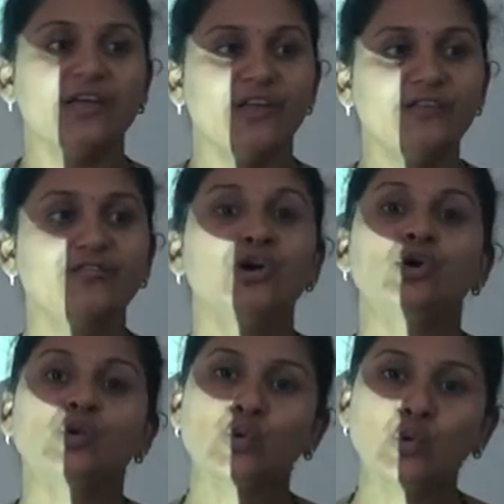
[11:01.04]
If
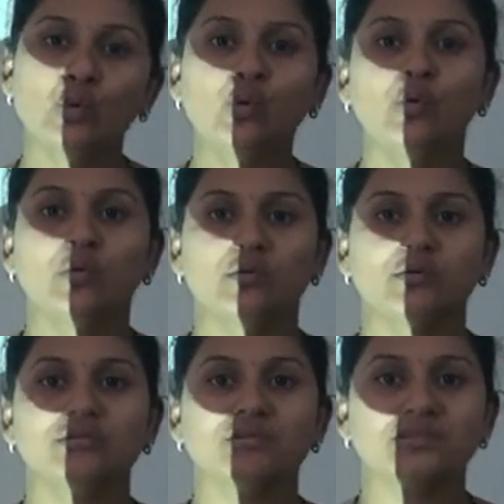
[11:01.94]
two
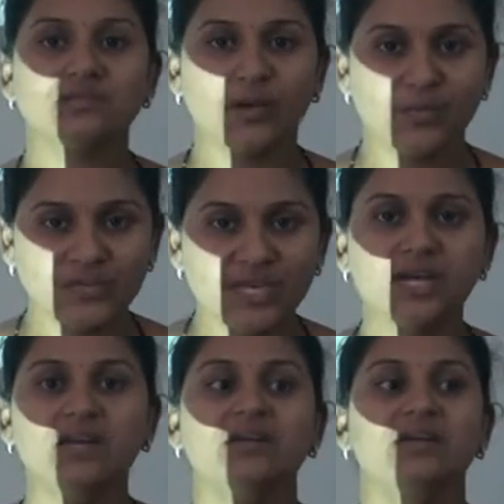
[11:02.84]

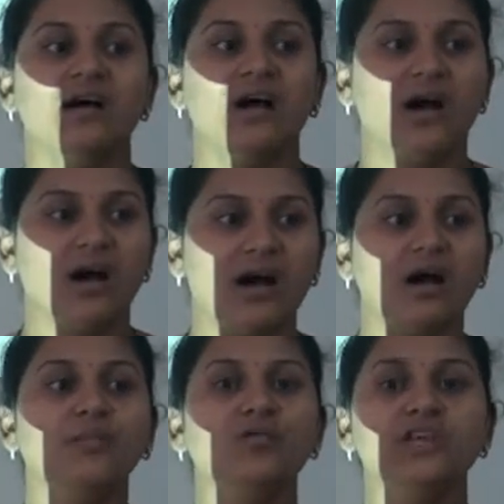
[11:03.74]
subset
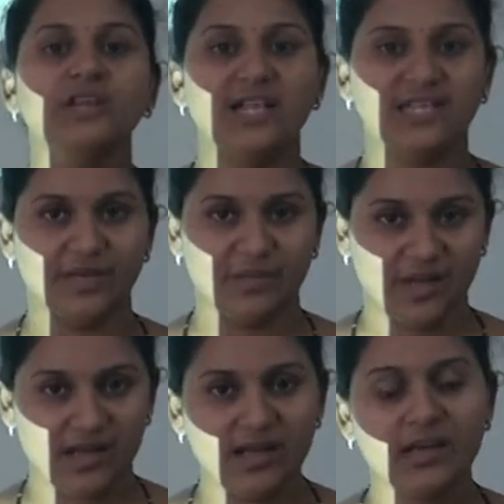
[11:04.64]
are Boolean
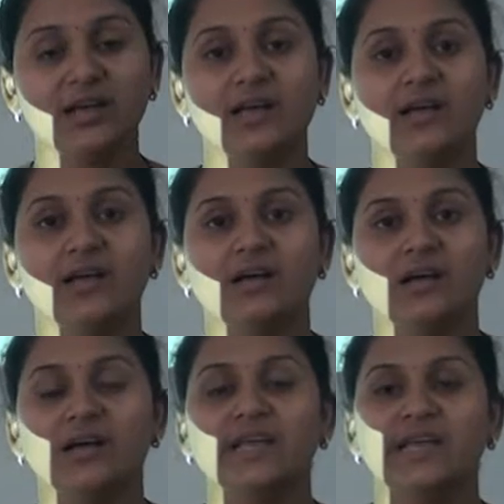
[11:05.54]
algebra,
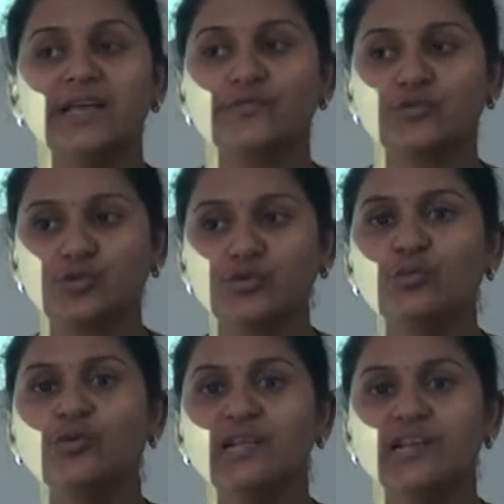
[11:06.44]
if two
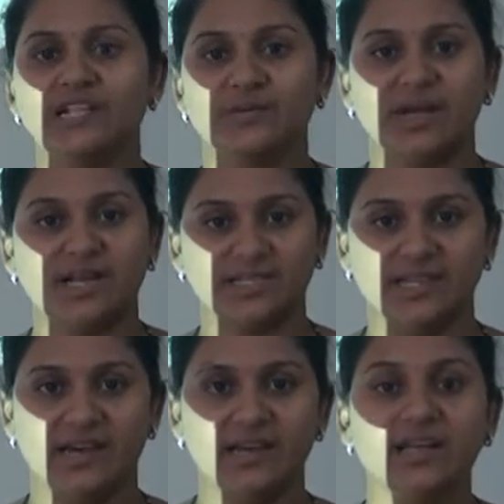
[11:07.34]
Boolean algebra are
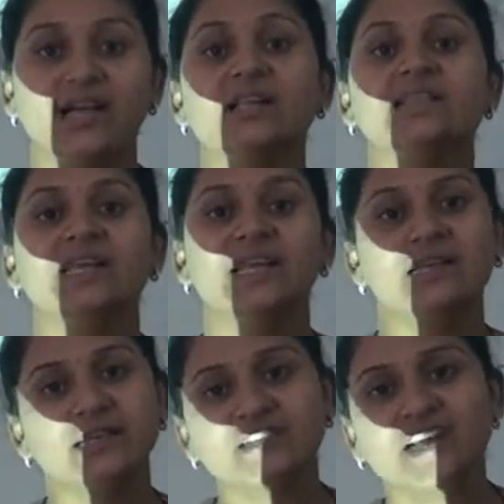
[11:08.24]
there, then
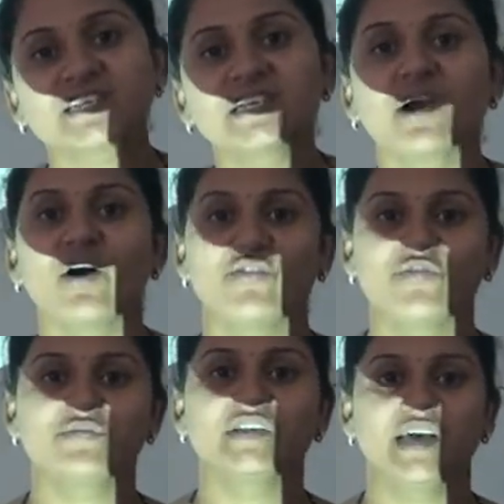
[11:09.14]
intersection of
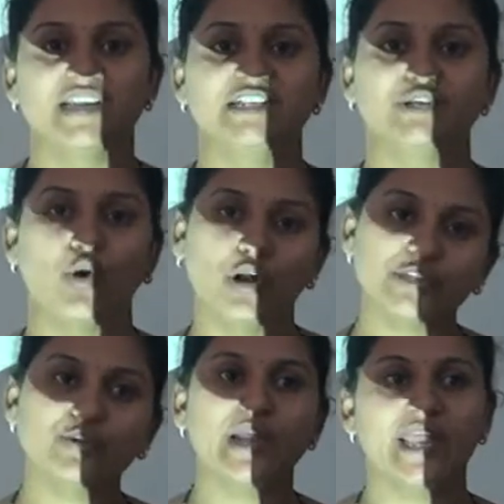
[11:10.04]
there is
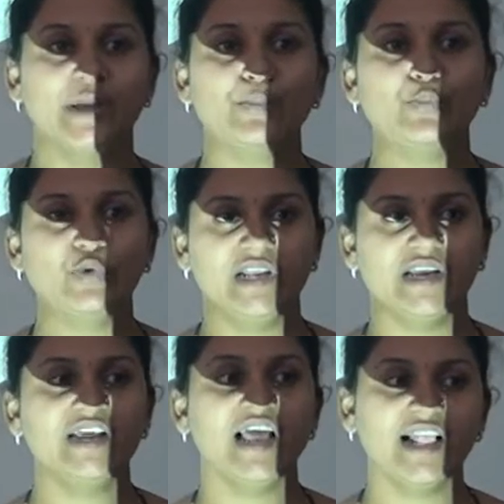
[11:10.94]
also a
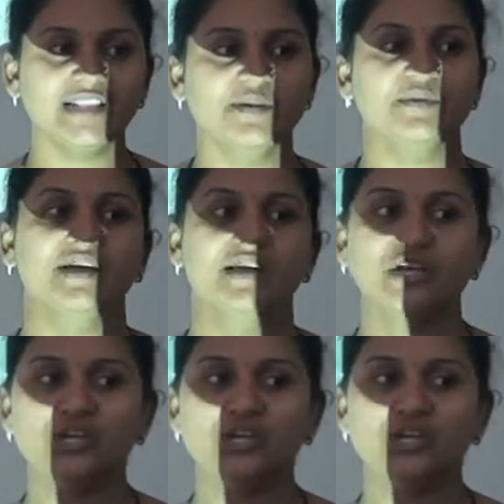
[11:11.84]
Boolean algebra.